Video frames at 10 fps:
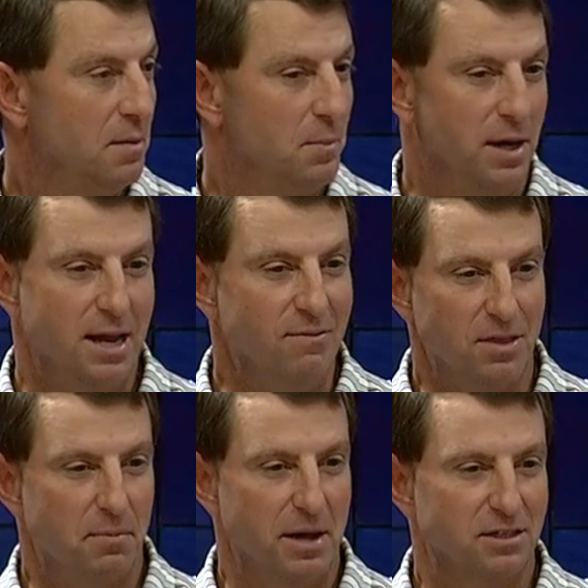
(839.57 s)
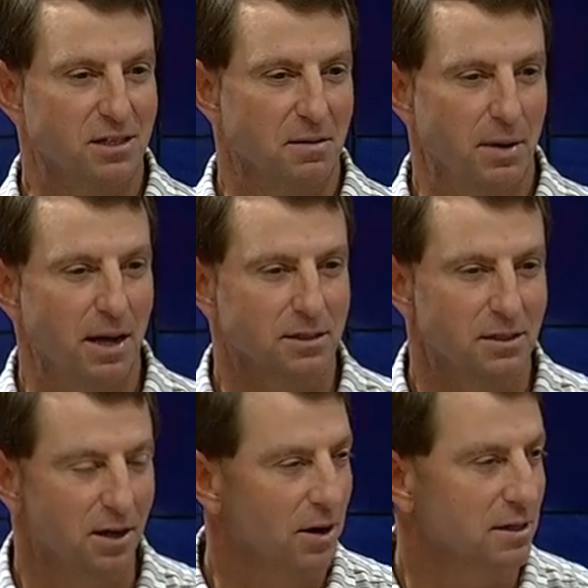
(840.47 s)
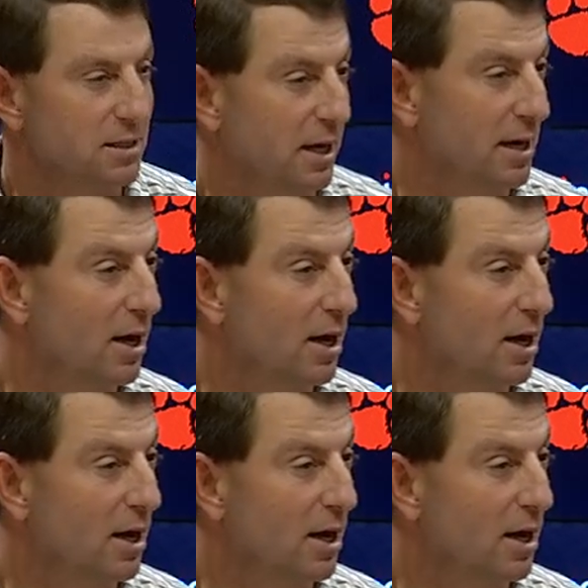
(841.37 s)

But even the best of the best, you know, next thing you